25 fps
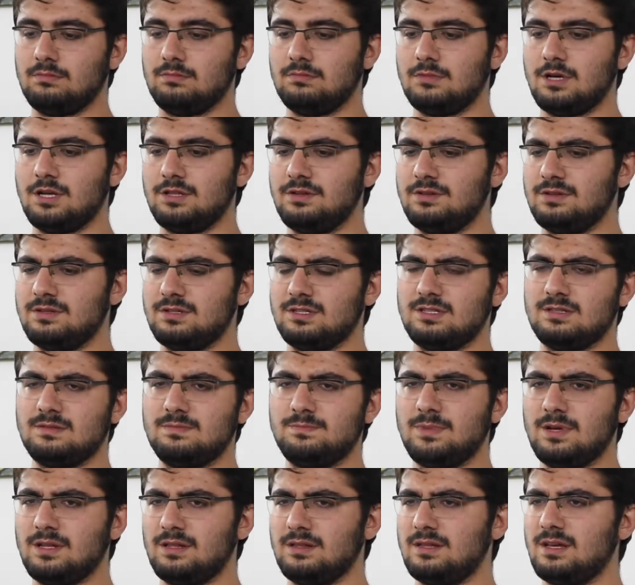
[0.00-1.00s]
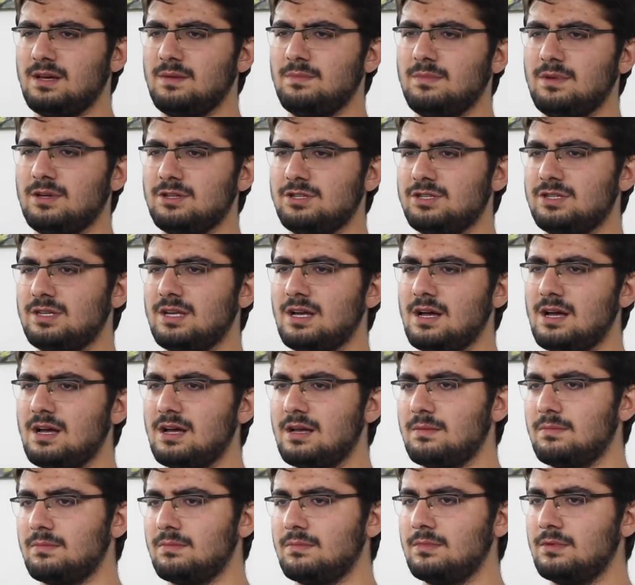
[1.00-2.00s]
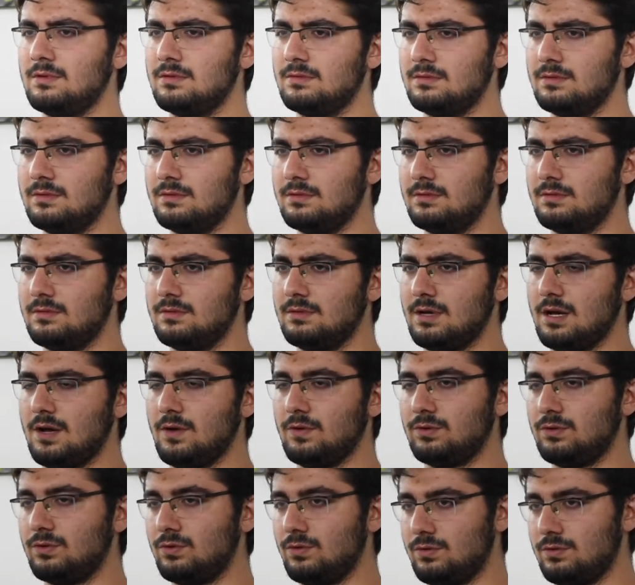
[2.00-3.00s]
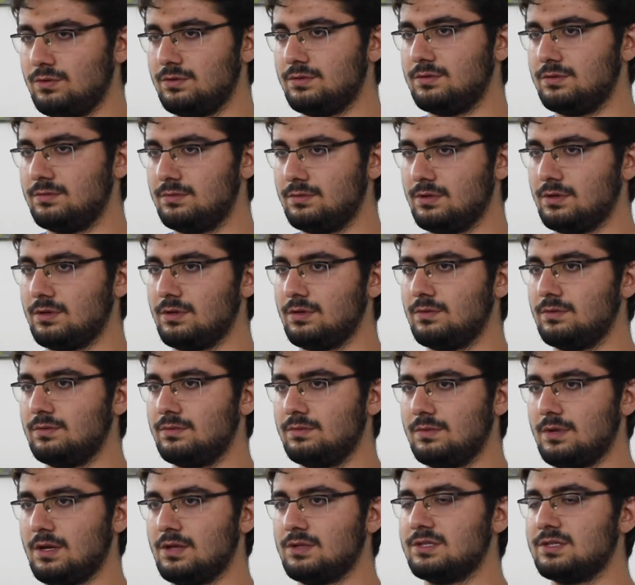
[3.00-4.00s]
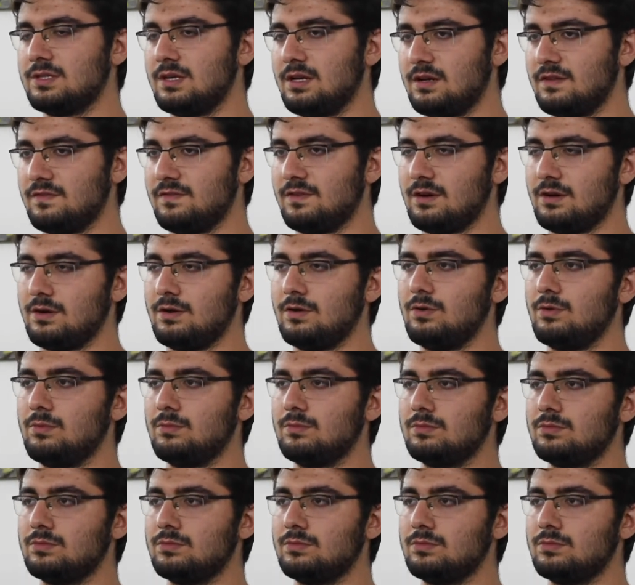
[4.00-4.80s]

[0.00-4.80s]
I didn't spend that much time outdoors, outside of our home.